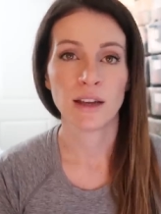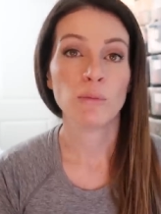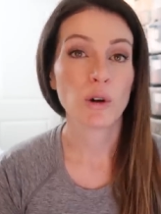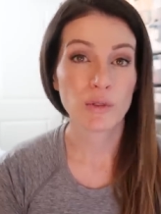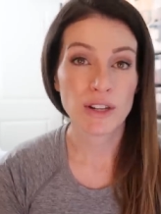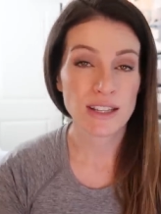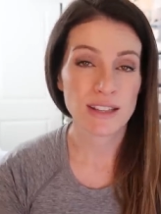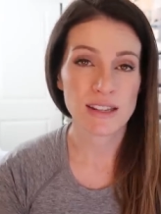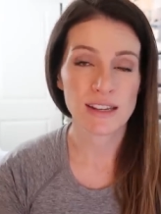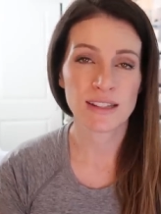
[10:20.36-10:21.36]
more
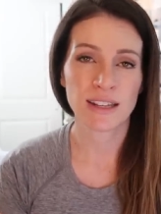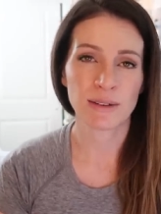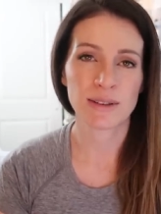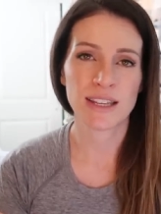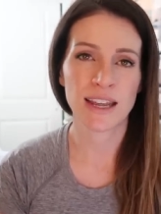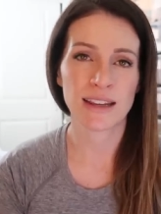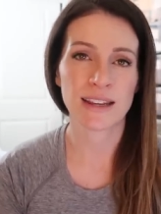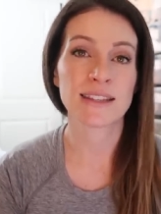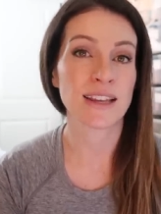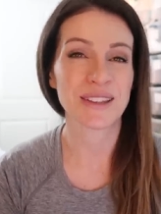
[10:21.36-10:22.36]
recent season. I would say it
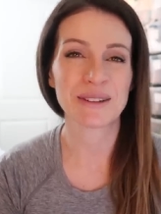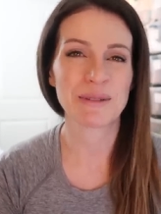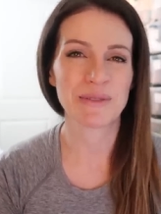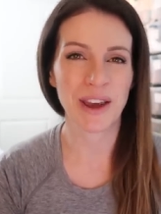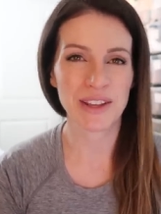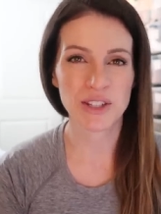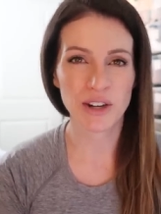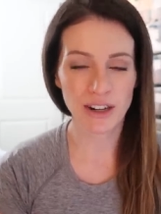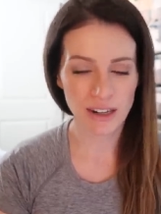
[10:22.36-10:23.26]
can sell a little bit faster.